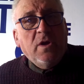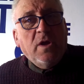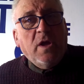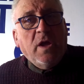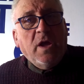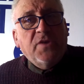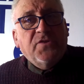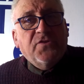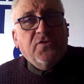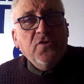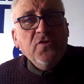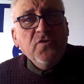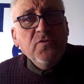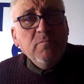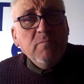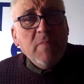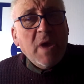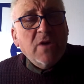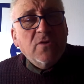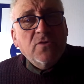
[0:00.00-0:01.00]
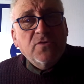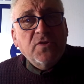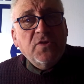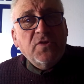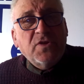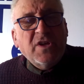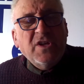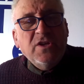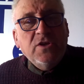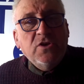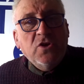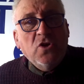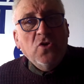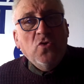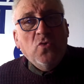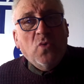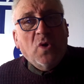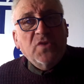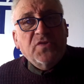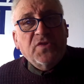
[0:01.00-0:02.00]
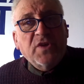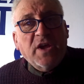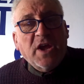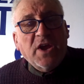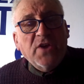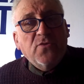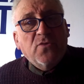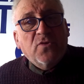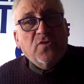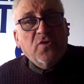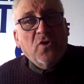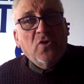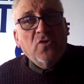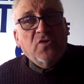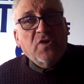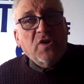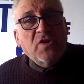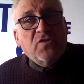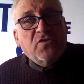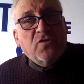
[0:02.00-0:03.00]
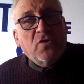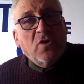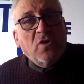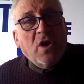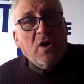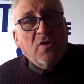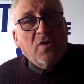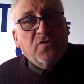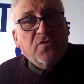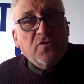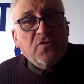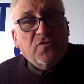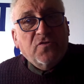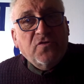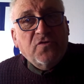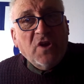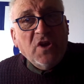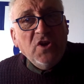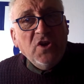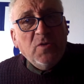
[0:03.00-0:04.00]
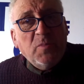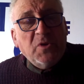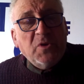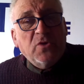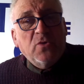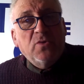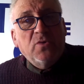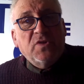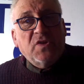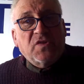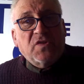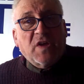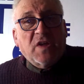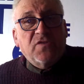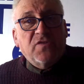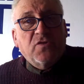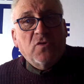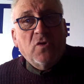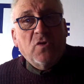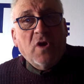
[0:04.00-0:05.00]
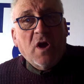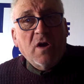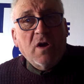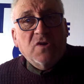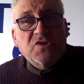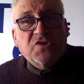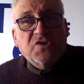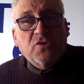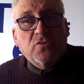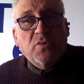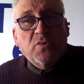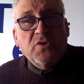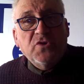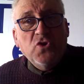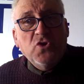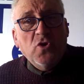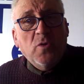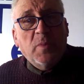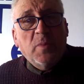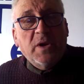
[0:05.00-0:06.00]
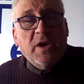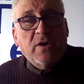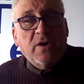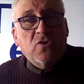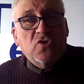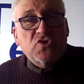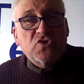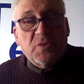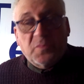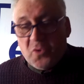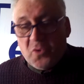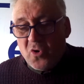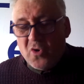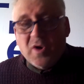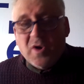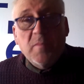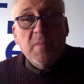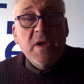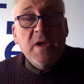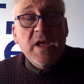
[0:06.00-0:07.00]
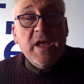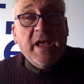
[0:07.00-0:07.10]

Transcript: it doesn't matter to the EU what the end result is, so long as they're seen to be doing this, and so long as their renewable energy programme